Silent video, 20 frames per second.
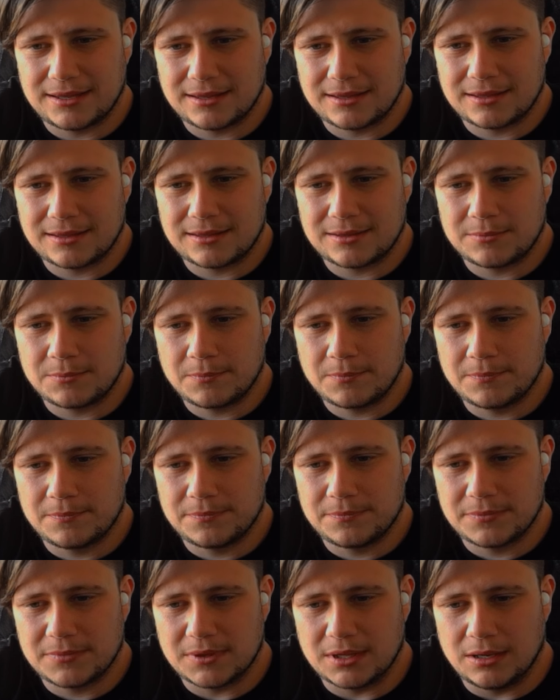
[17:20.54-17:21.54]

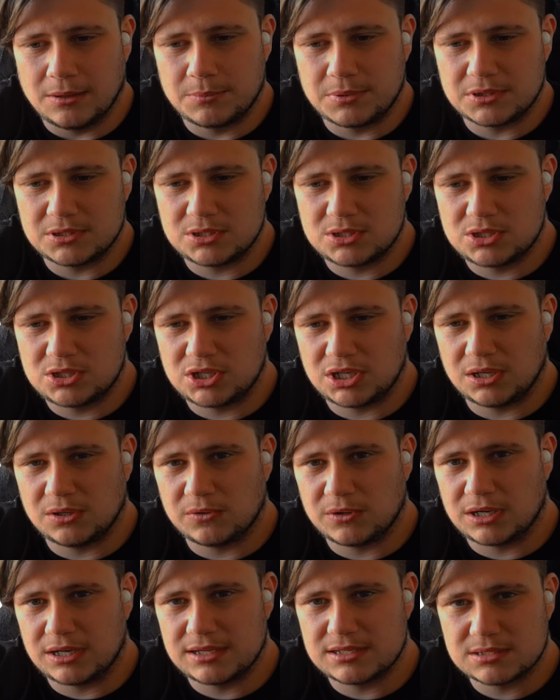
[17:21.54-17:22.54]
But
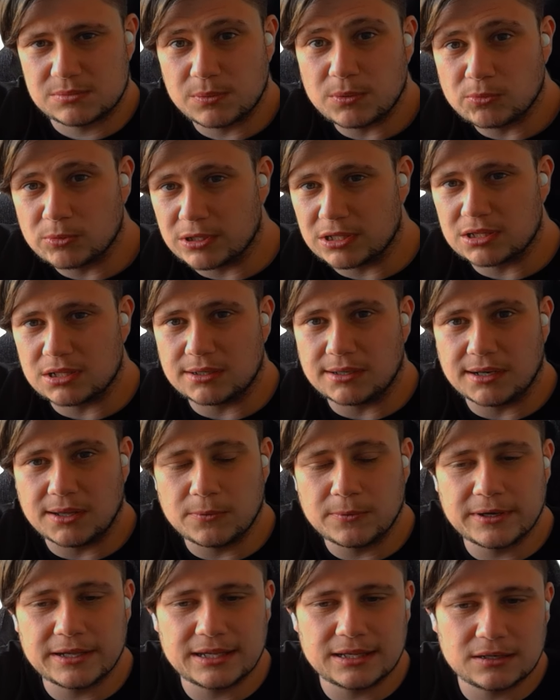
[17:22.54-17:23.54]
generally it's probably at the
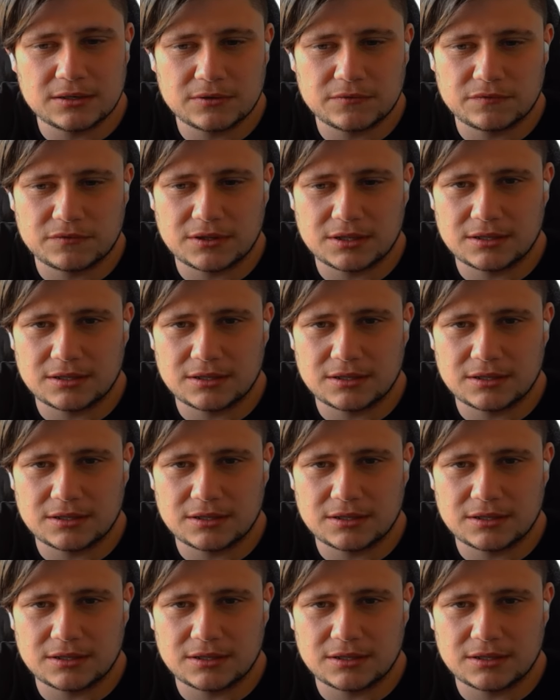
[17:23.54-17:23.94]
lower end of